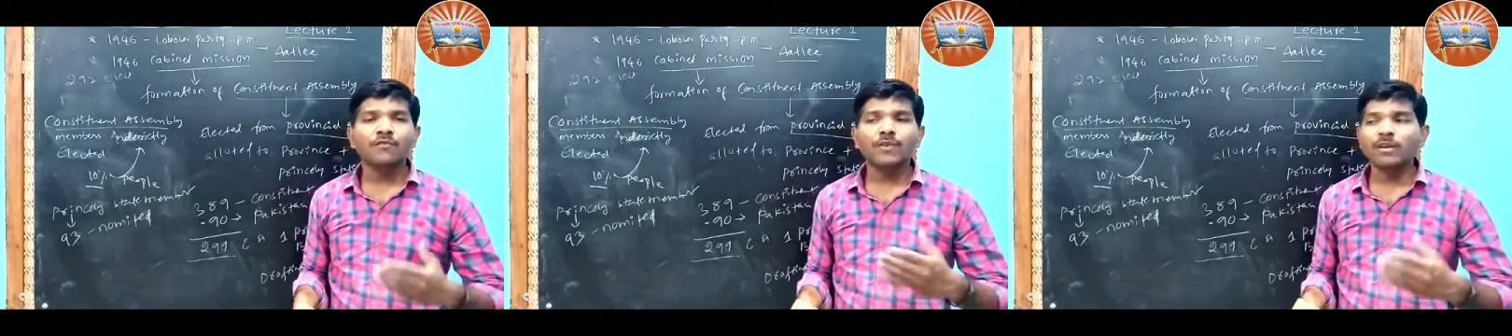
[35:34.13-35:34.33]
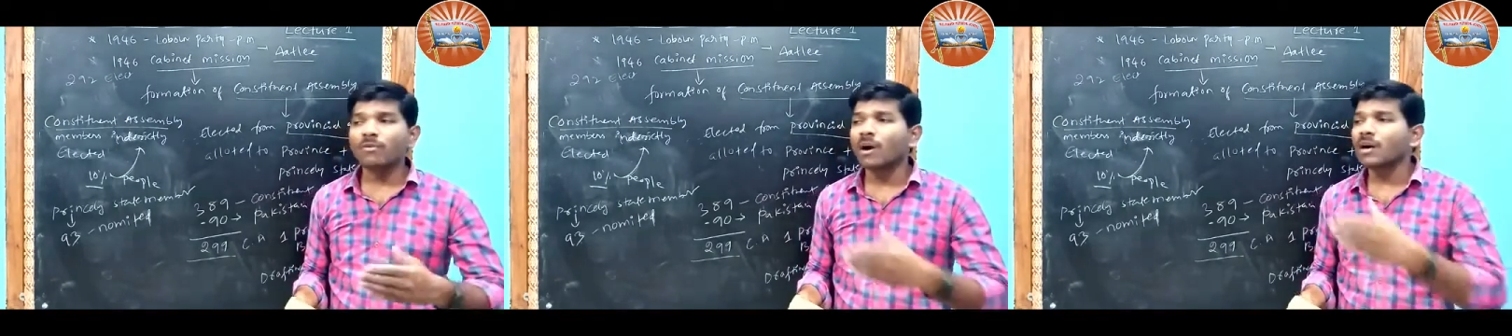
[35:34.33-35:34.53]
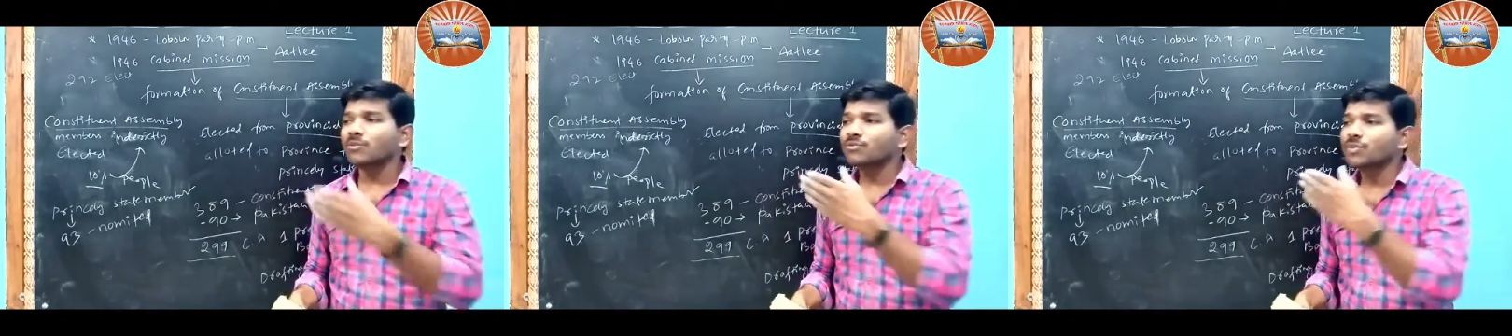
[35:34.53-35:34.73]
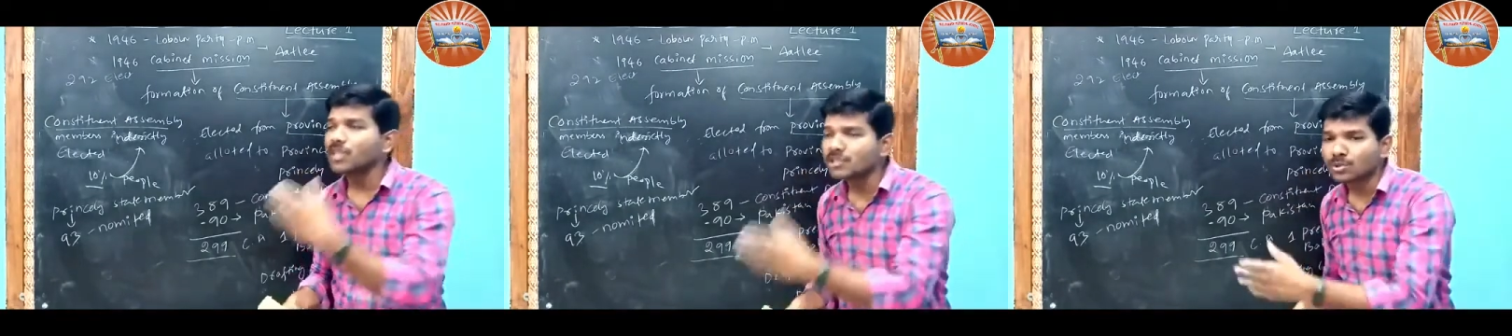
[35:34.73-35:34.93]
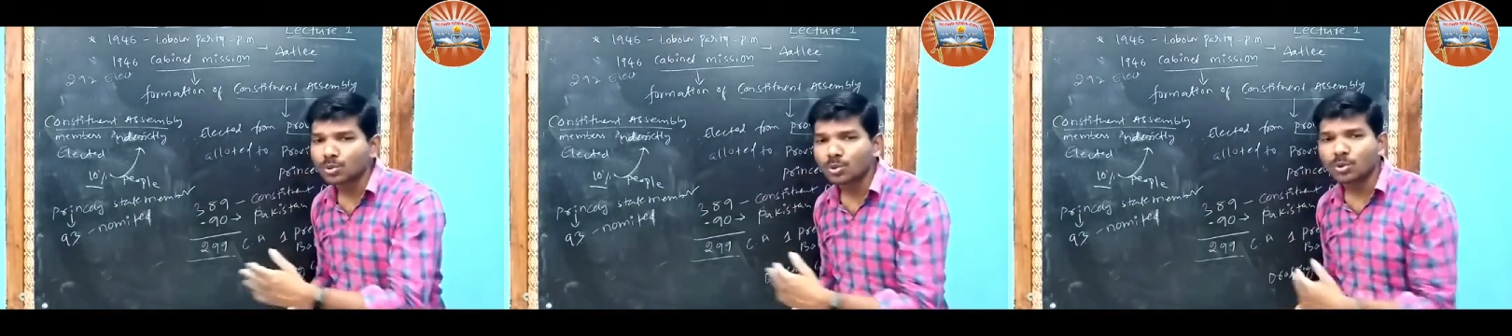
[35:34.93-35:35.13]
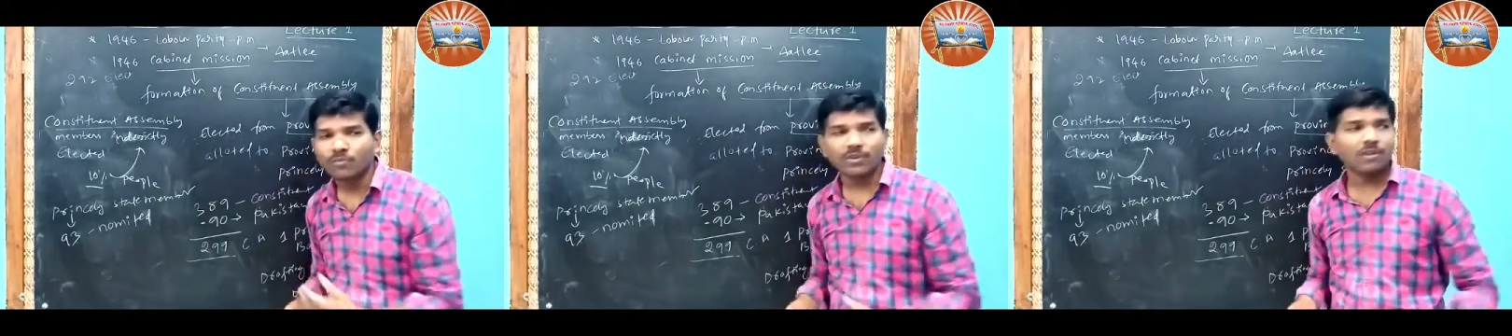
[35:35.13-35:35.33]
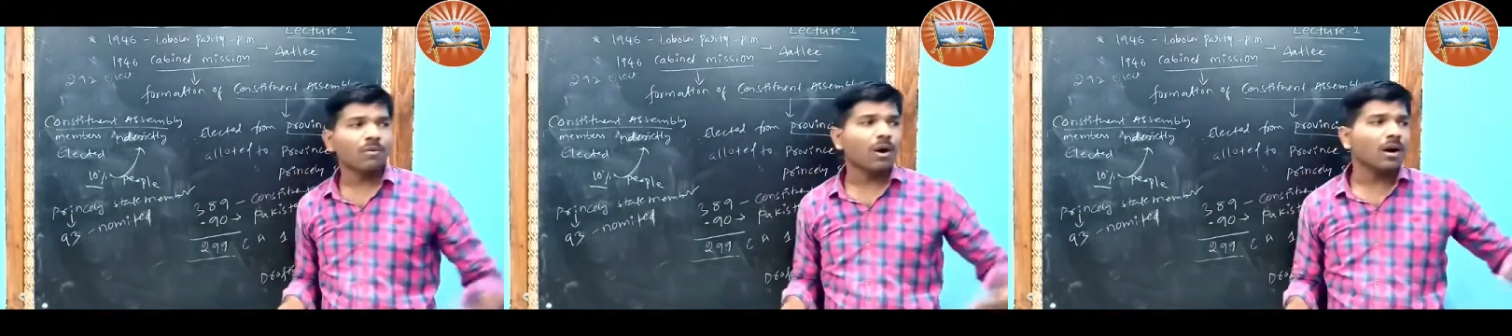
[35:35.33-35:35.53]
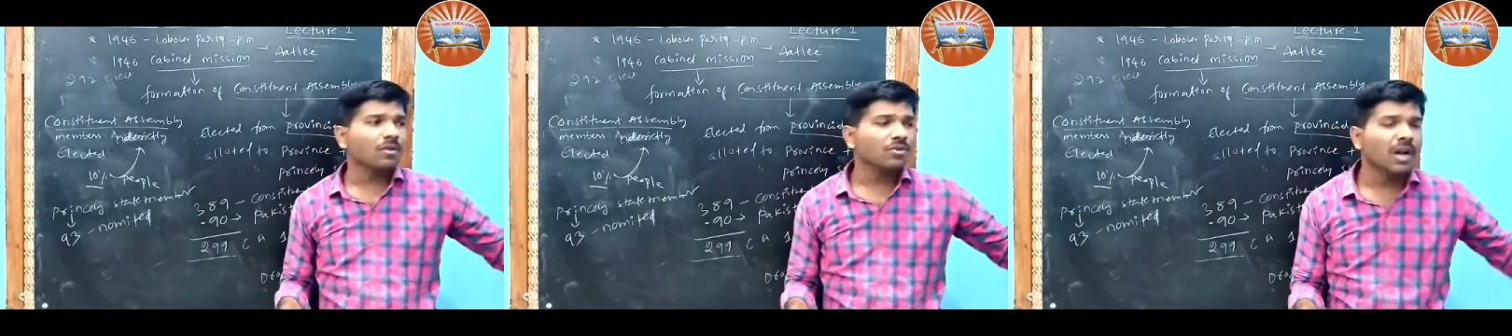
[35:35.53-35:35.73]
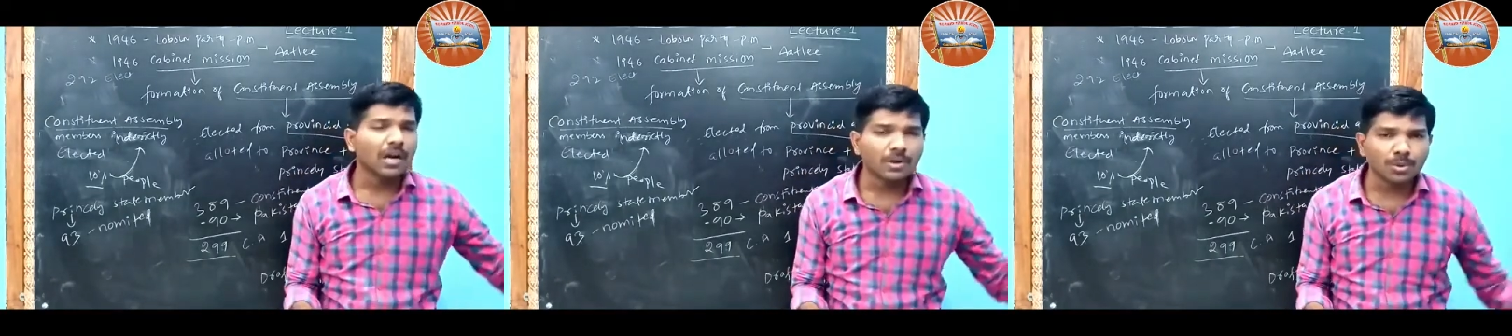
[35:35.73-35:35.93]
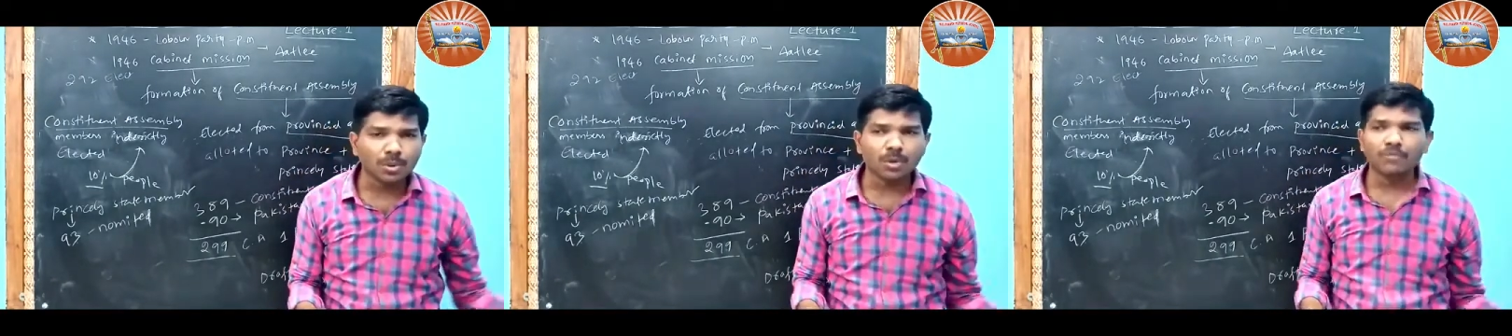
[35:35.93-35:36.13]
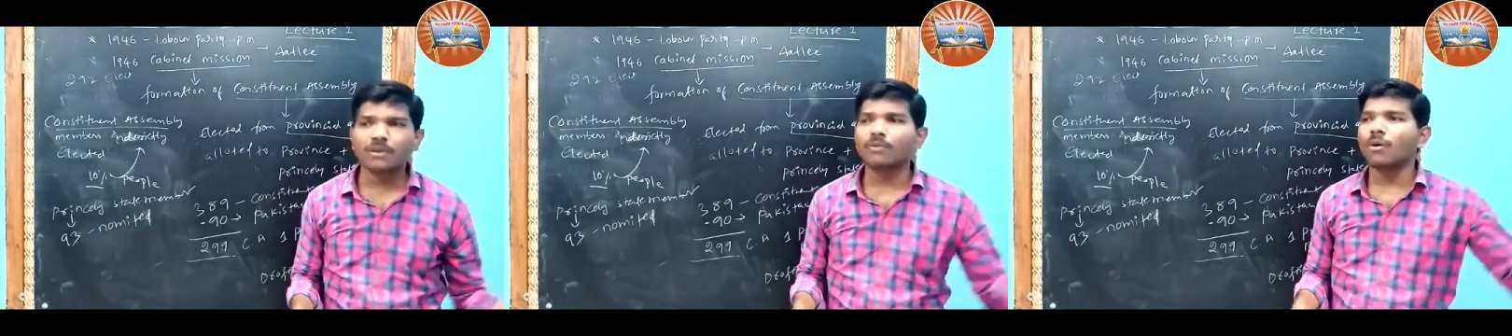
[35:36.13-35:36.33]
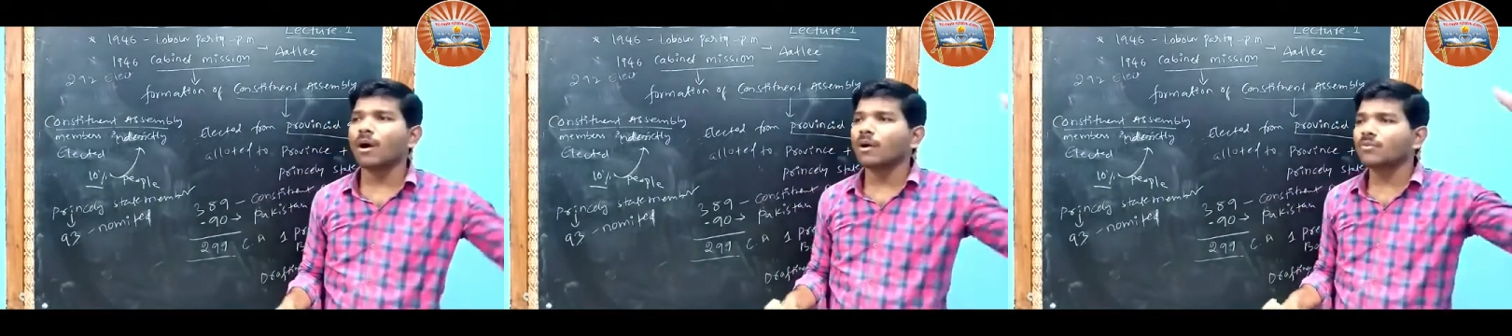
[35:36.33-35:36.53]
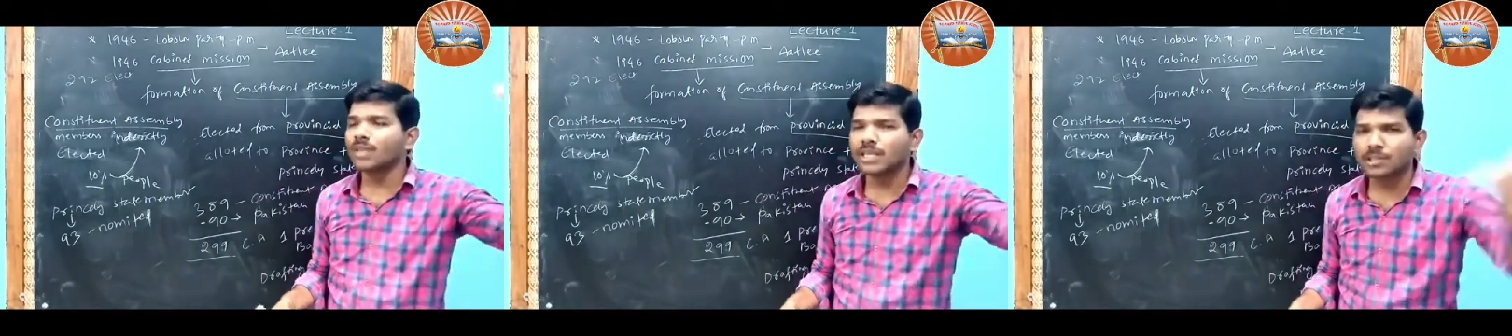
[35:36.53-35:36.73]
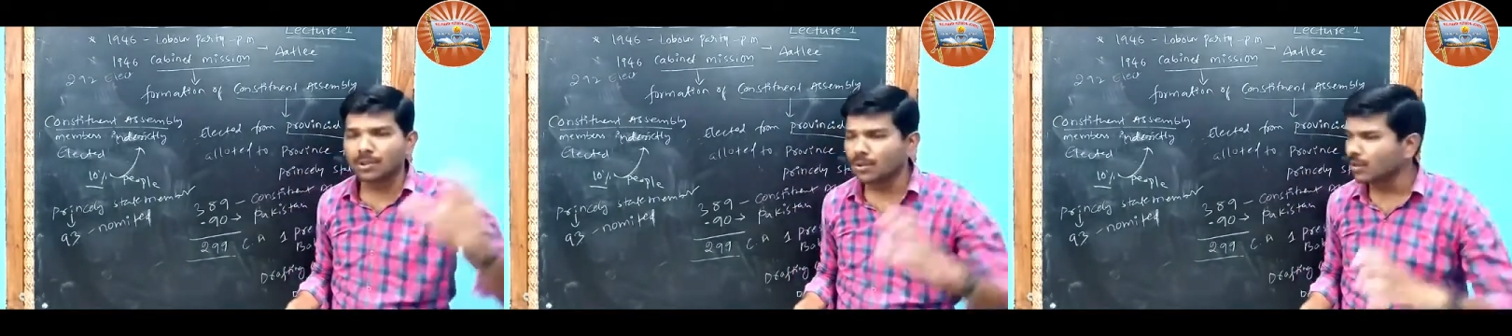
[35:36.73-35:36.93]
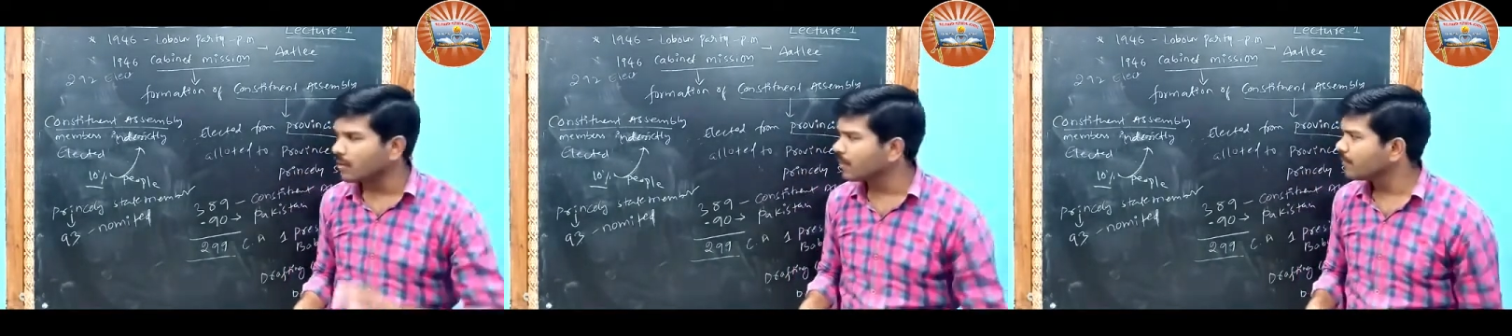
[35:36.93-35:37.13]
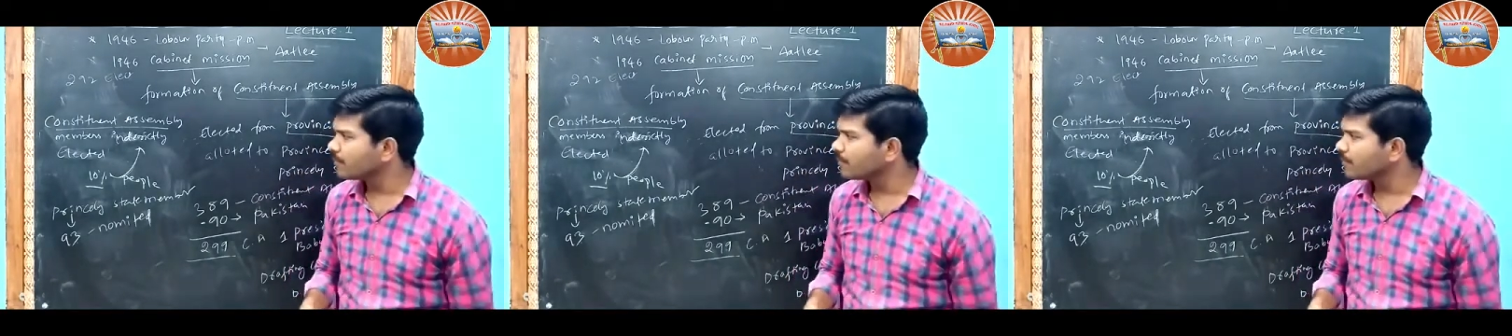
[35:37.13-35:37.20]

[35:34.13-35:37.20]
We want this rule, we want that rule, we want this rule.